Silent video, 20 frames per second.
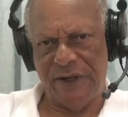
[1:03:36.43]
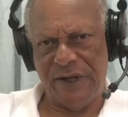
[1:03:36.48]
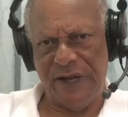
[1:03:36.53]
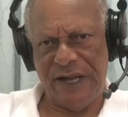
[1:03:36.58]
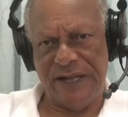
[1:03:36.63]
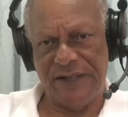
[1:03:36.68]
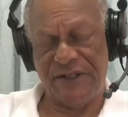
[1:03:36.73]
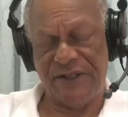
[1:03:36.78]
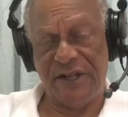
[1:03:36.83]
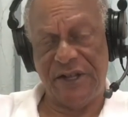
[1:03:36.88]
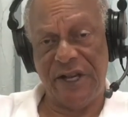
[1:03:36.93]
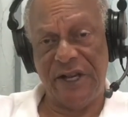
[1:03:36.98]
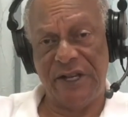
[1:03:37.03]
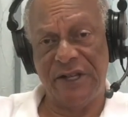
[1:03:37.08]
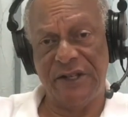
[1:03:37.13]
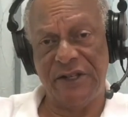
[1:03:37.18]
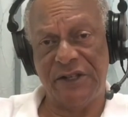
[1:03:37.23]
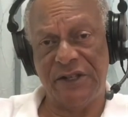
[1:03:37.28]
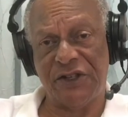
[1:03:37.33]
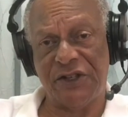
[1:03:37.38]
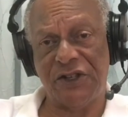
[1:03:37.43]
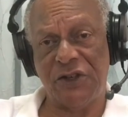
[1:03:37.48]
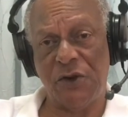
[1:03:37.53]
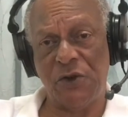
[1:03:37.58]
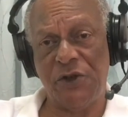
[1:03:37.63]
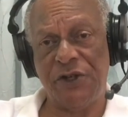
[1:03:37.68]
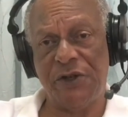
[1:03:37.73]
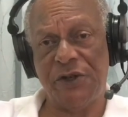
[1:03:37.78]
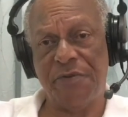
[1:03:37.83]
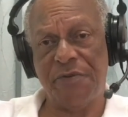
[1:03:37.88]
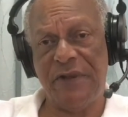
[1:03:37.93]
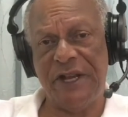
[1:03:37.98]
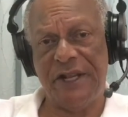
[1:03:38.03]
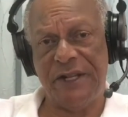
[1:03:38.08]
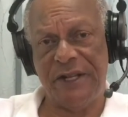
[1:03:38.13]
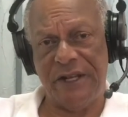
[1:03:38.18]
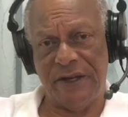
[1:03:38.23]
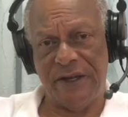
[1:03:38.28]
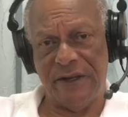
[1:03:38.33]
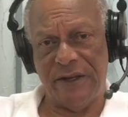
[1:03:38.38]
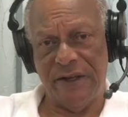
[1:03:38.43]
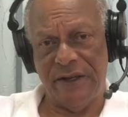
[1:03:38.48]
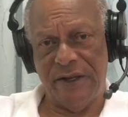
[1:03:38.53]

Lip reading: has taken to social media